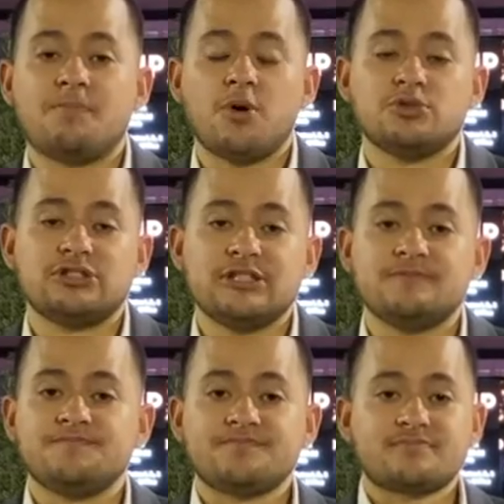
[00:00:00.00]
posted
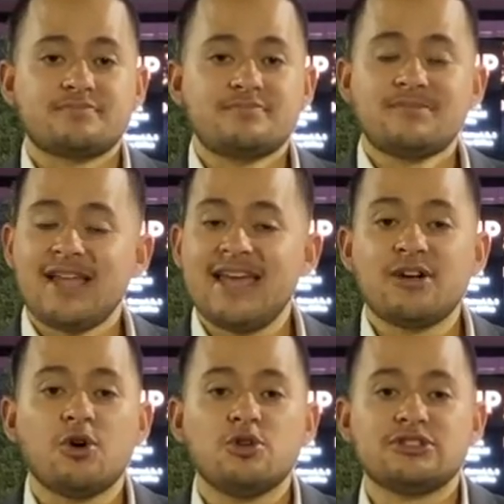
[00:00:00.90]
8
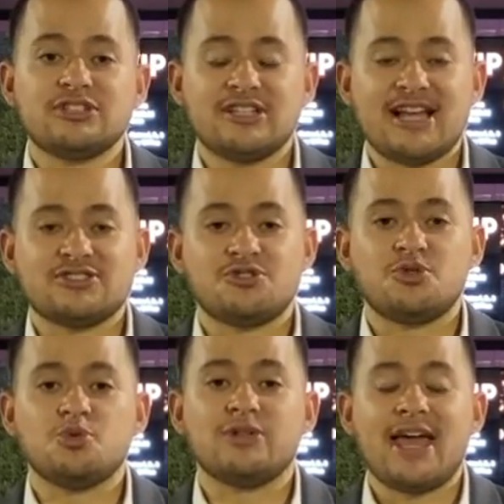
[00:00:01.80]
goals in the last
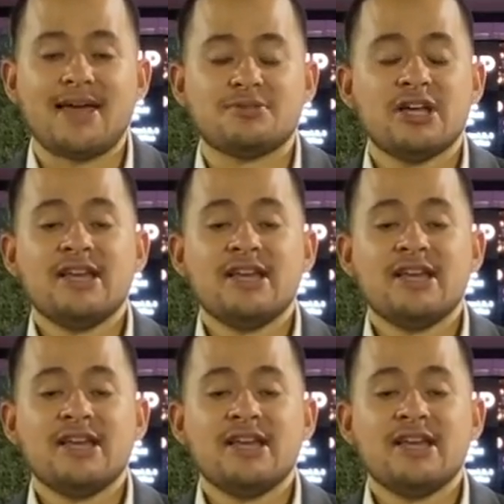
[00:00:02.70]
2 games.